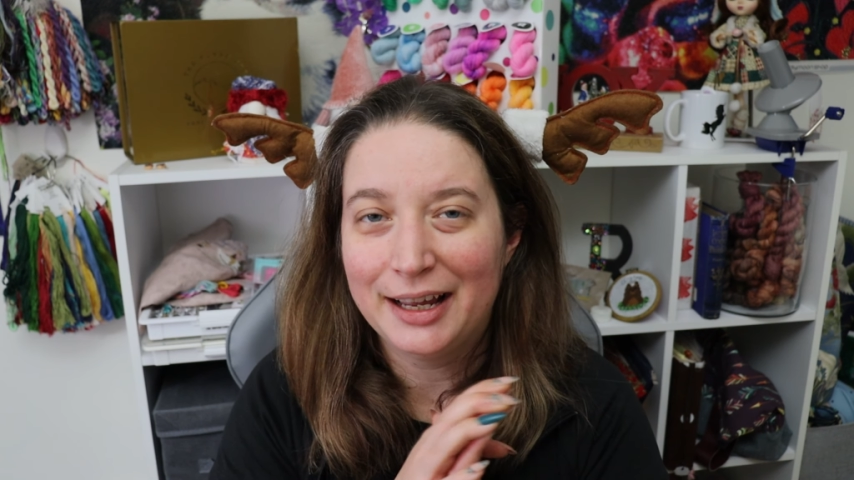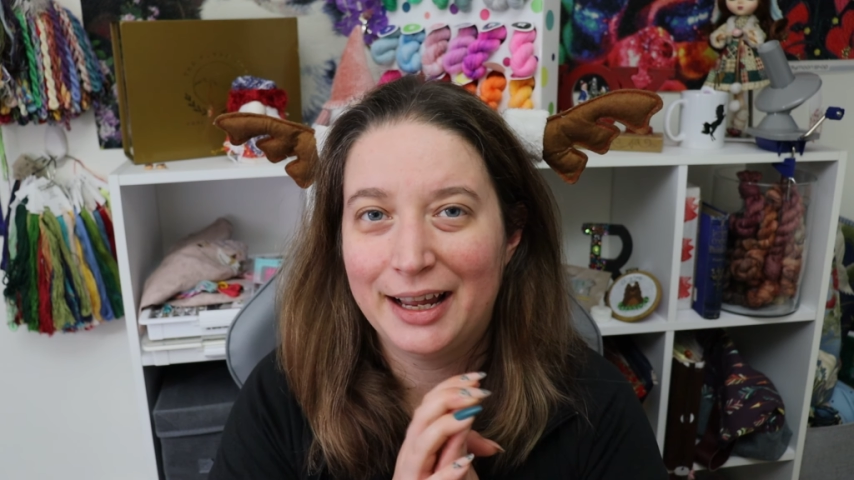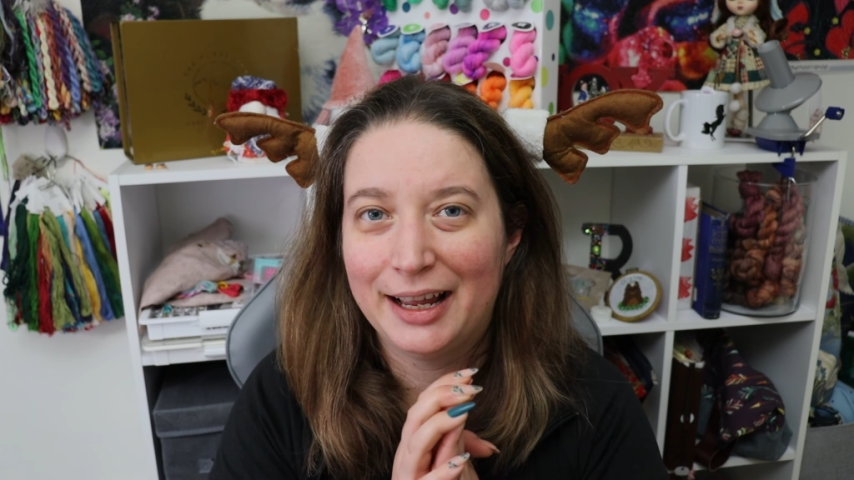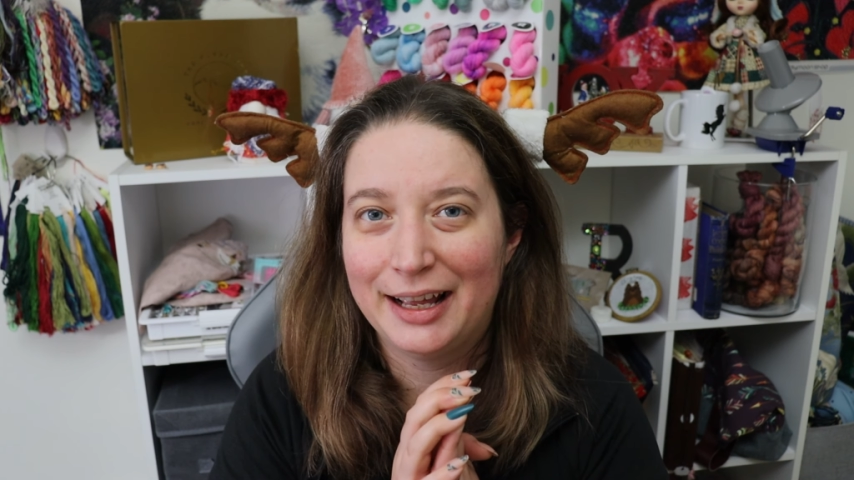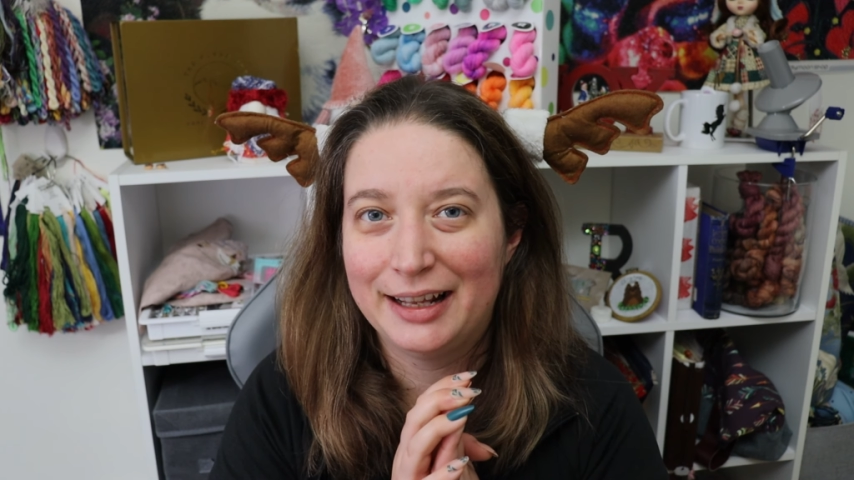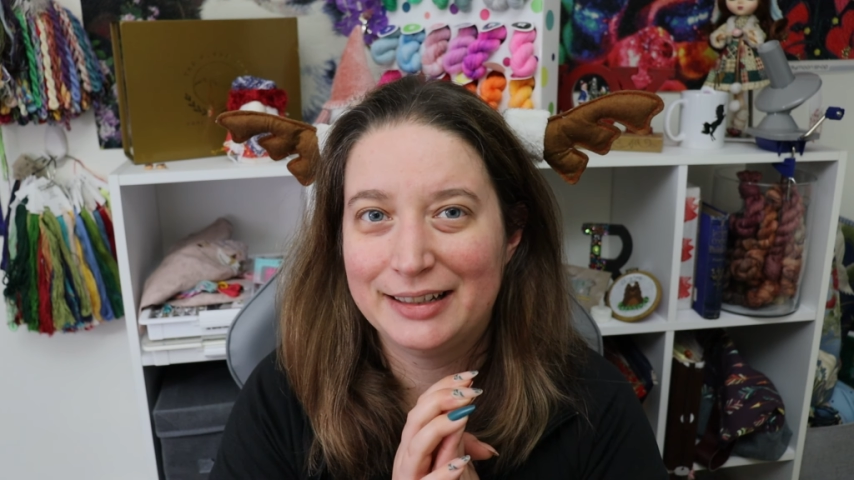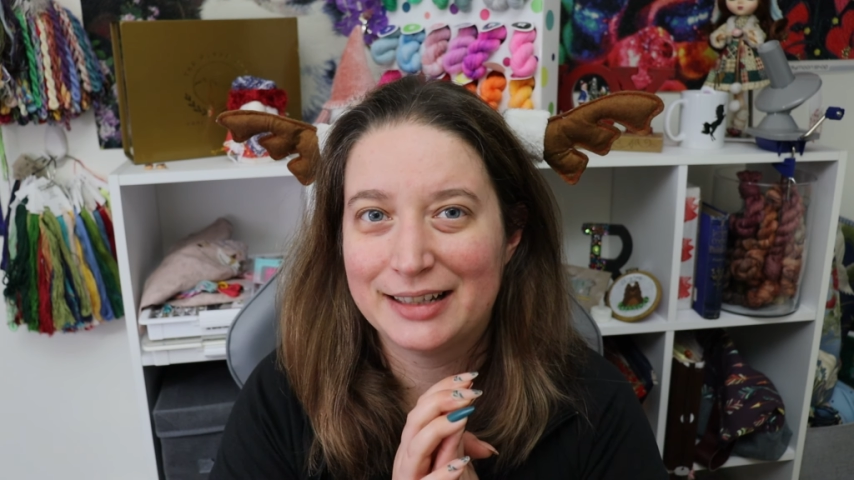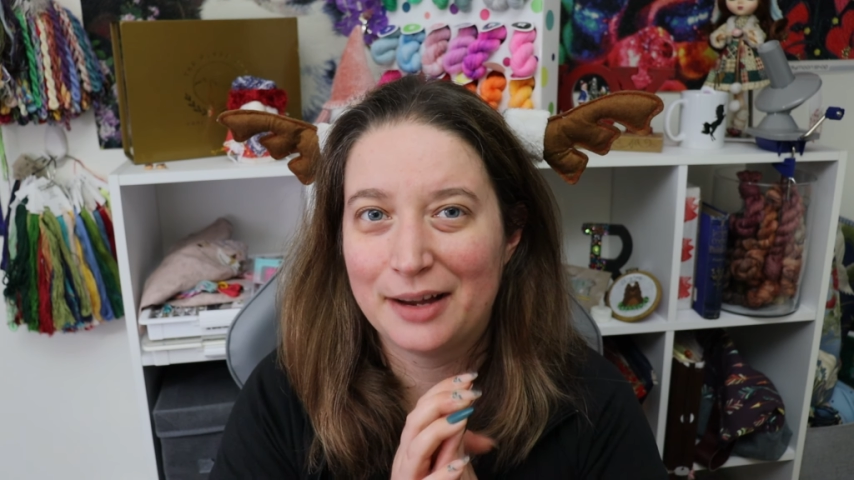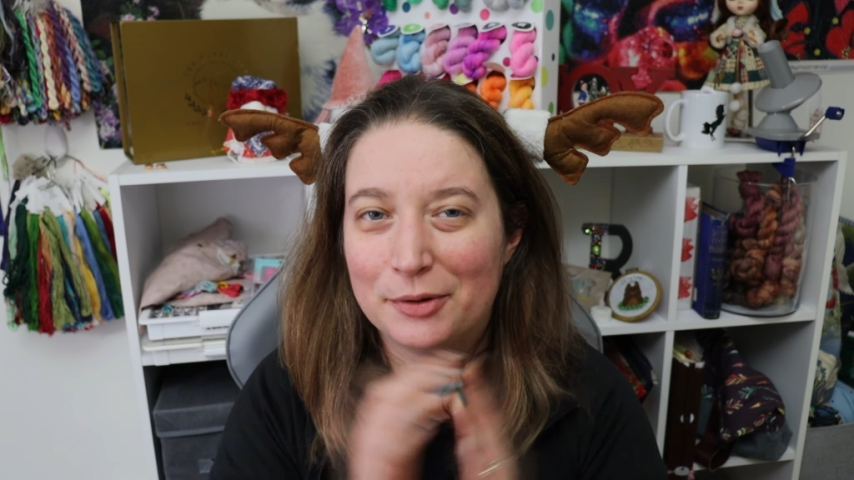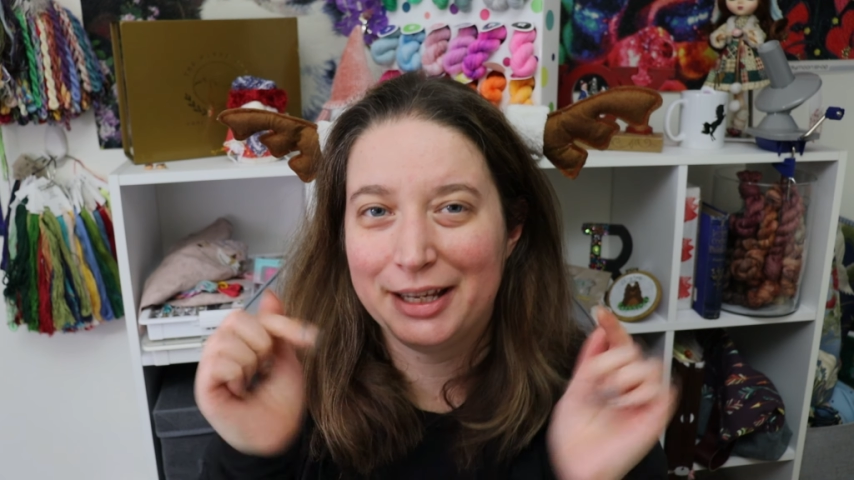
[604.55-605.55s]
and
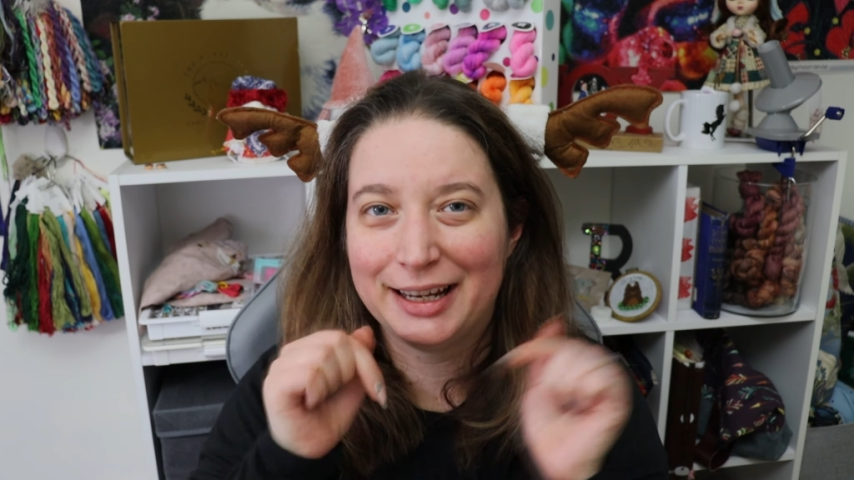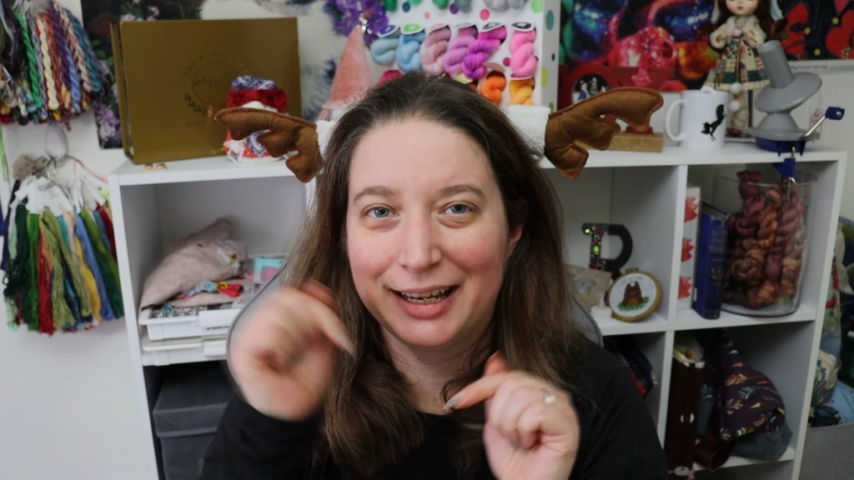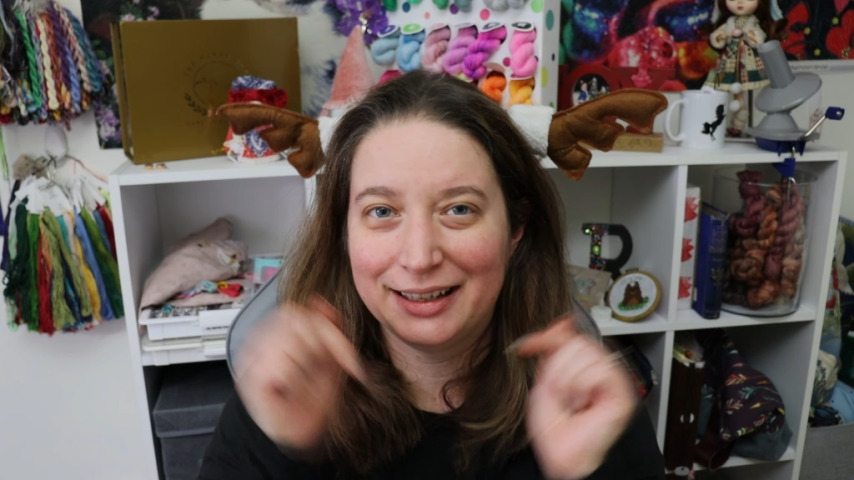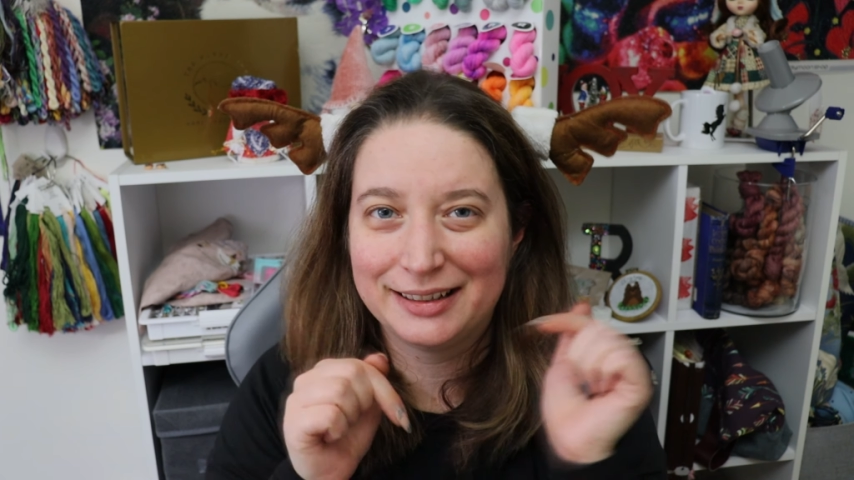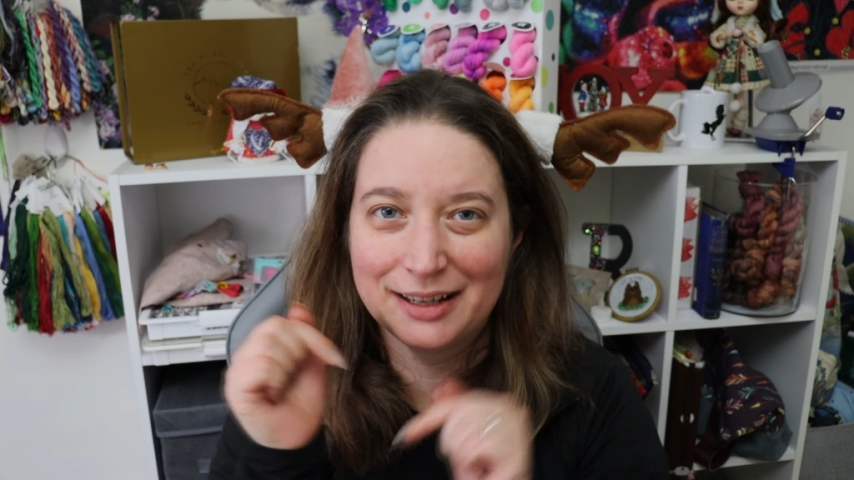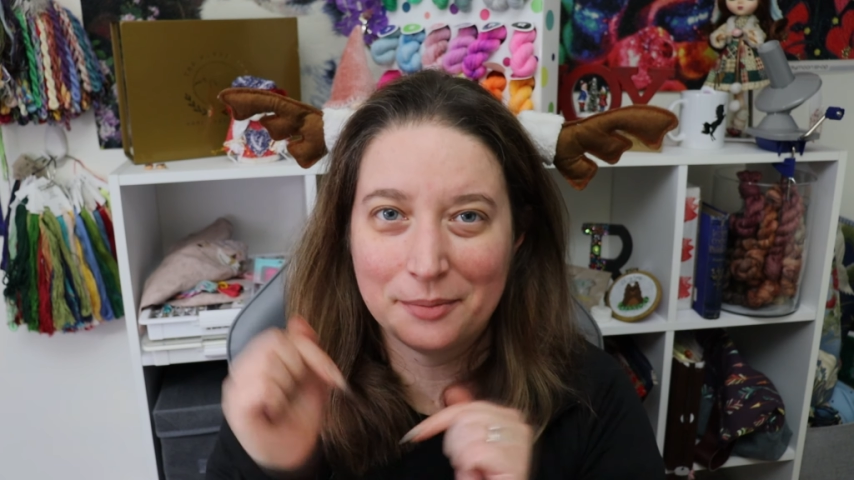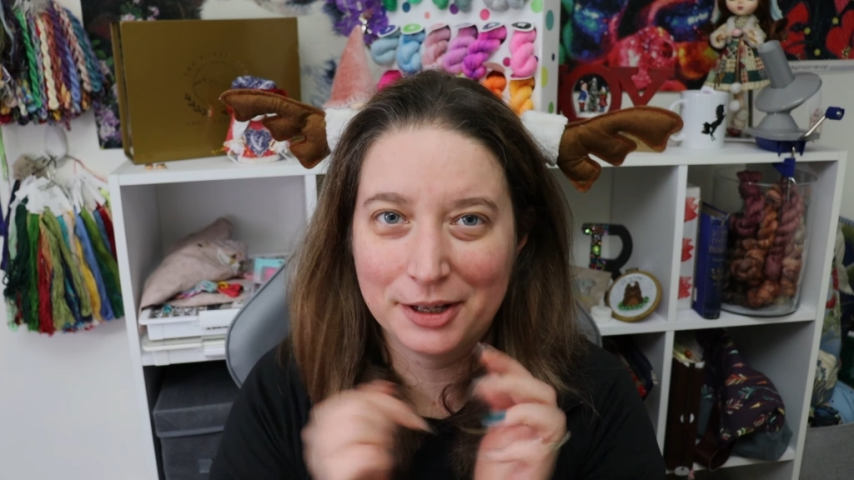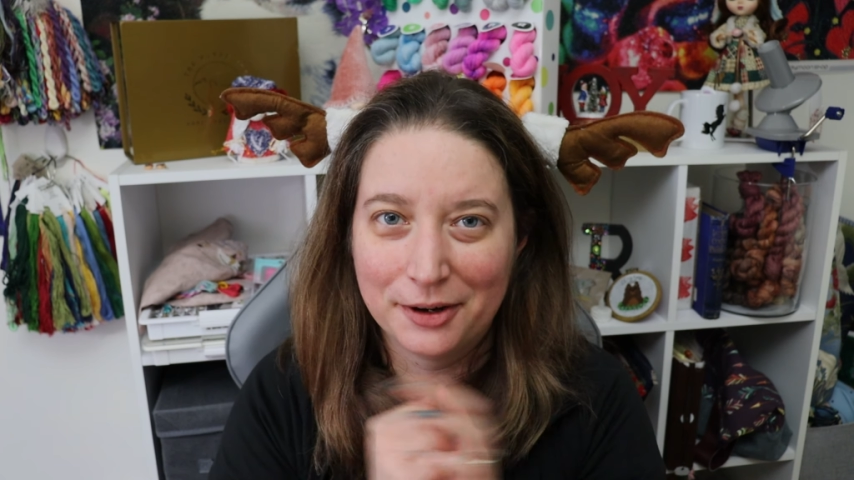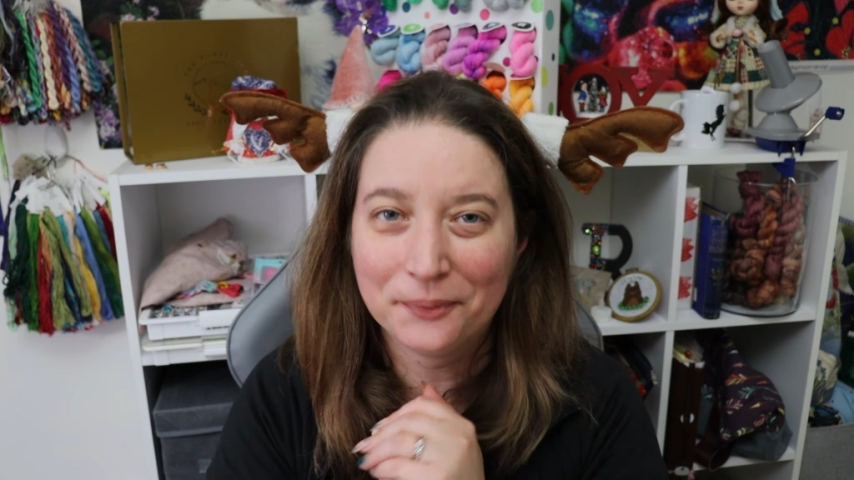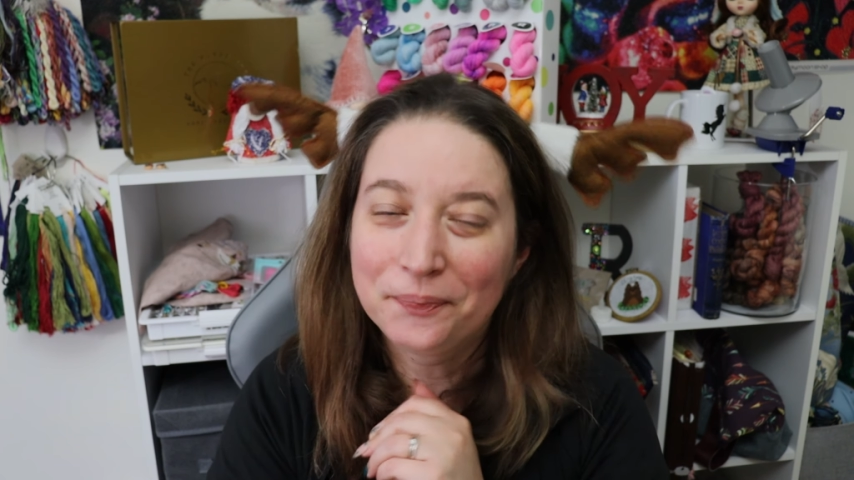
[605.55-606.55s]
I will link it down
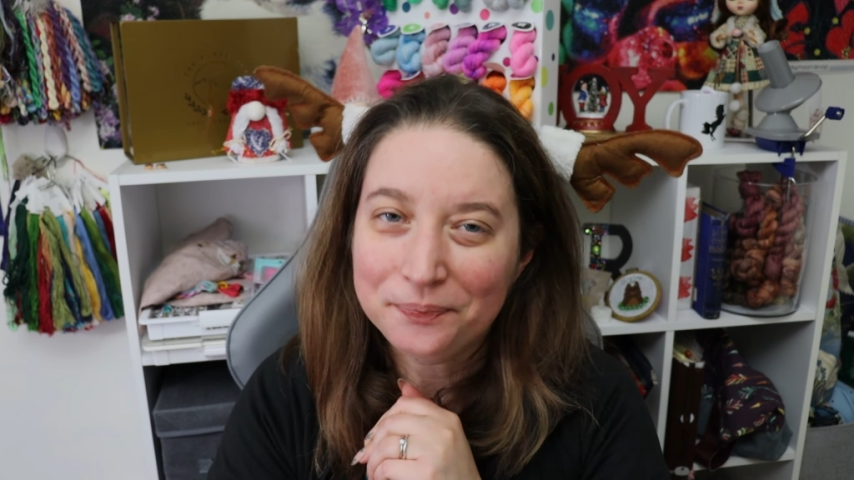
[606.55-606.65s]
below.